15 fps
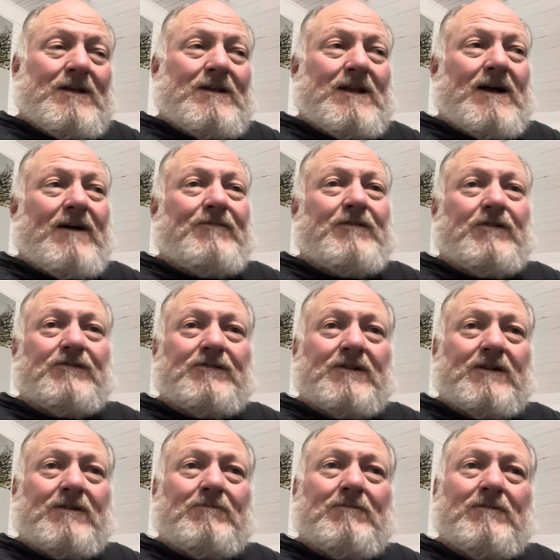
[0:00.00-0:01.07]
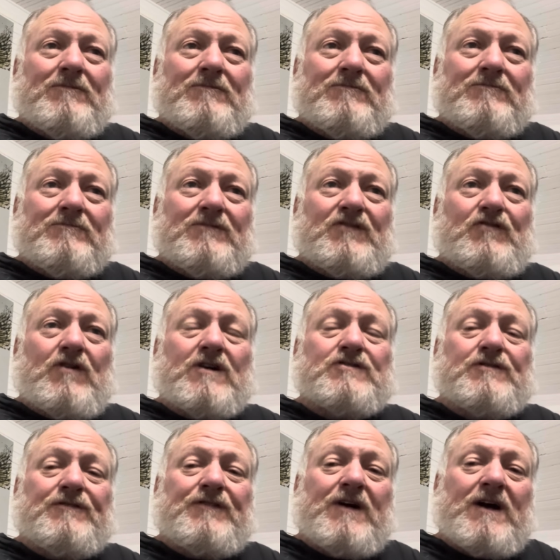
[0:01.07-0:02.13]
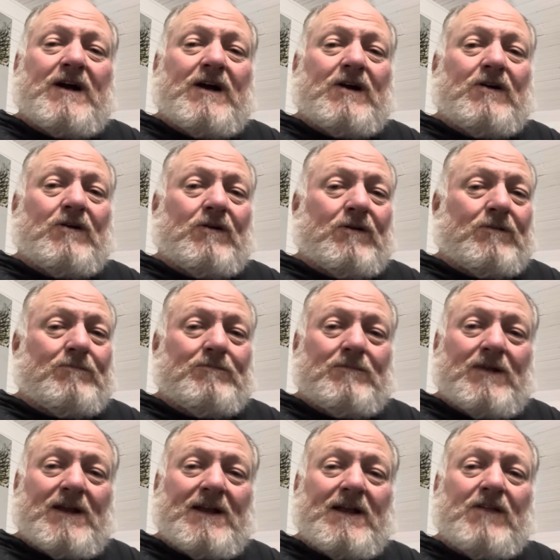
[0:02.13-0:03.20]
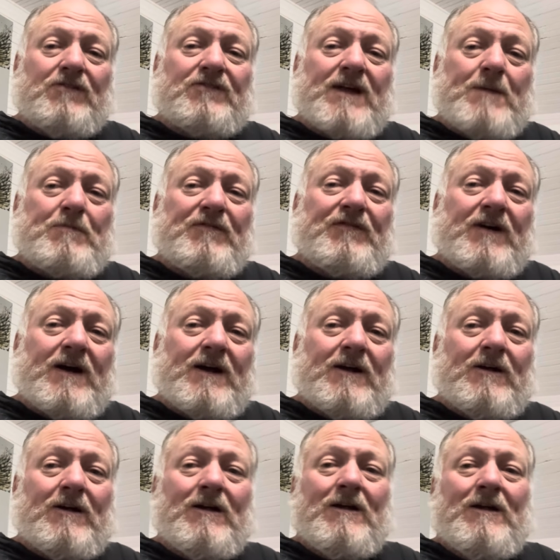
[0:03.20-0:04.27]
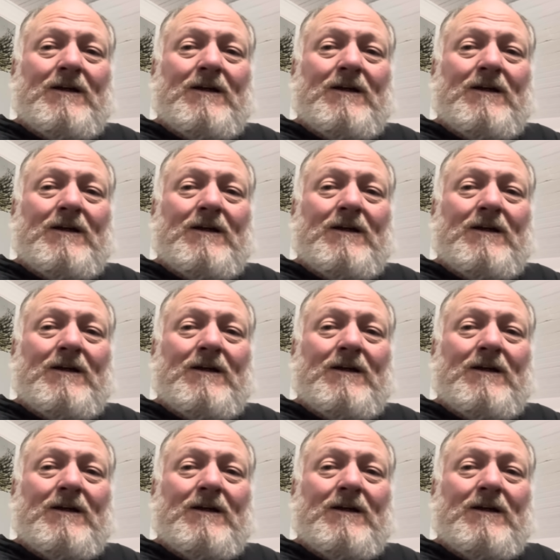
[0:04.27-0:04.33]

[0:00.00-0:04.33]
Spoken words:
Now, if there's a structure fire or any other type of fire,